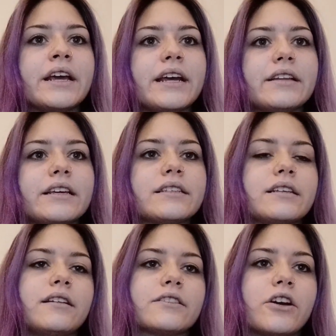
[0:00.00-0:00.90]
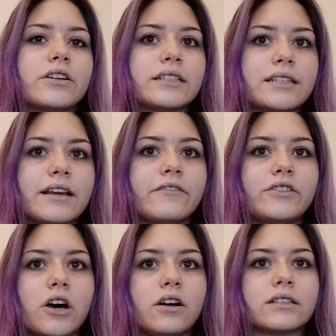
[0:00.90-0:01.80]
In this, it is hard to say
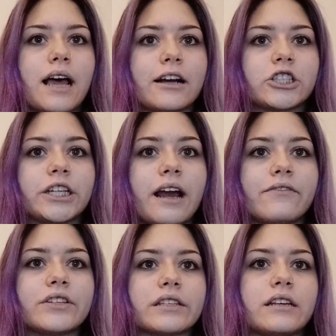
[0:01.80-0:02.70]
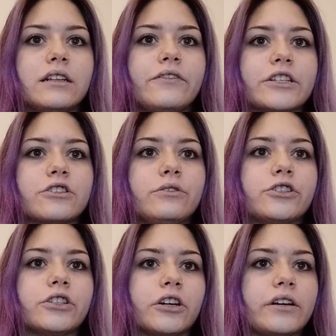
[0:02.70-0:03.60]
if dogs actually have the skill of
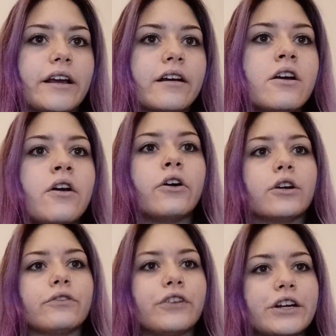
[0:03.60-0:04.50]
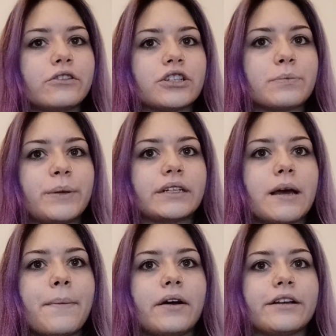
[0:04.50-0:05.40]
exclusion learning, or if Rico just
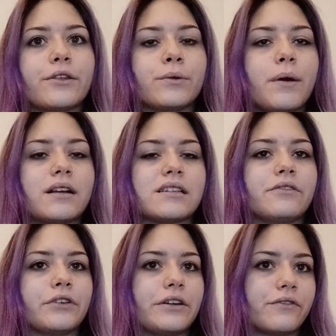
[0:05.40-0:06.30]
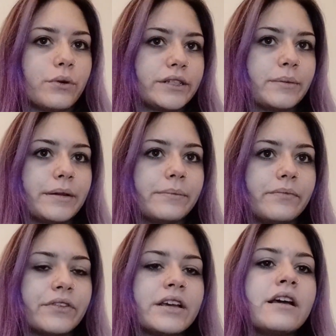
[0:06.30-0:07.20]
picked up on it through positive reinforcement.
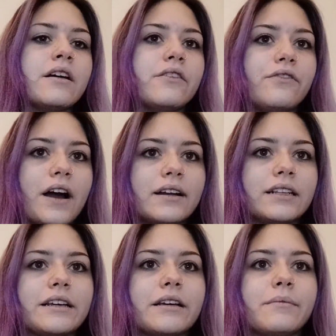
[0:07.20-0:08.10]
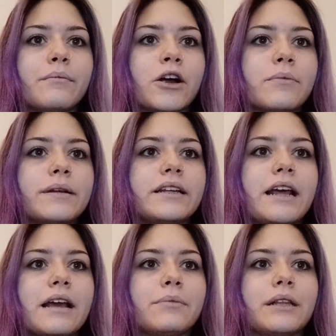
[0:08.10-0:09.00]
Finally, Markman
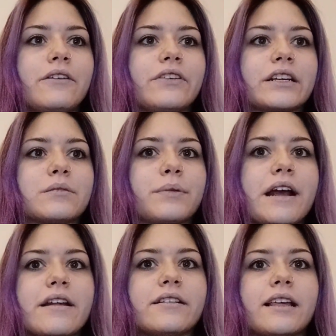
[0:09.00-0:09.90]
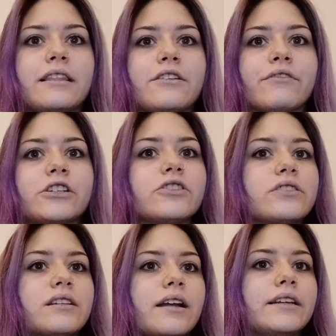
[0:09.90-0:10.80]
and Abelev explain that the
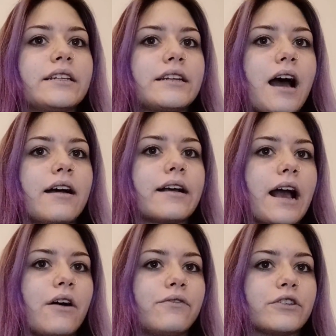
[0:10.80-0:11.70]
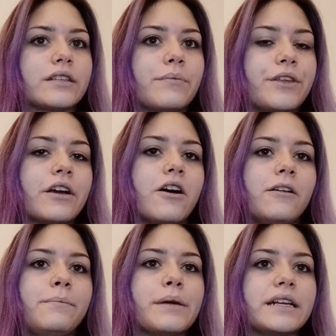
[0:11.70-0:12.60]
original study did not account for something
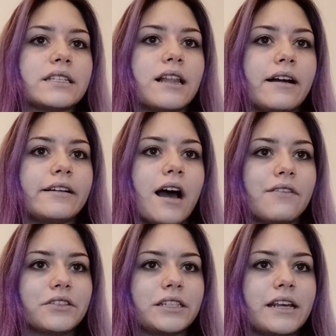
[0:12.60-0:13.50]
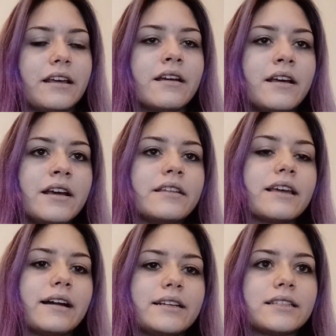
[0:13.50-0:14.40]
called baseline novelty,
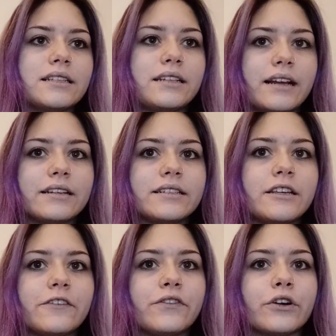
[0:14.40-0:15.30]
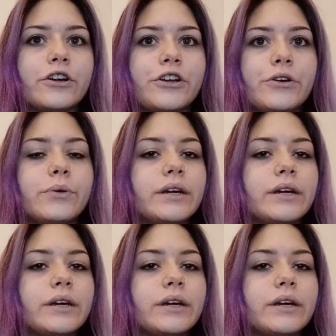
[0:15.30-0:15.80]
that is, the tendency for a new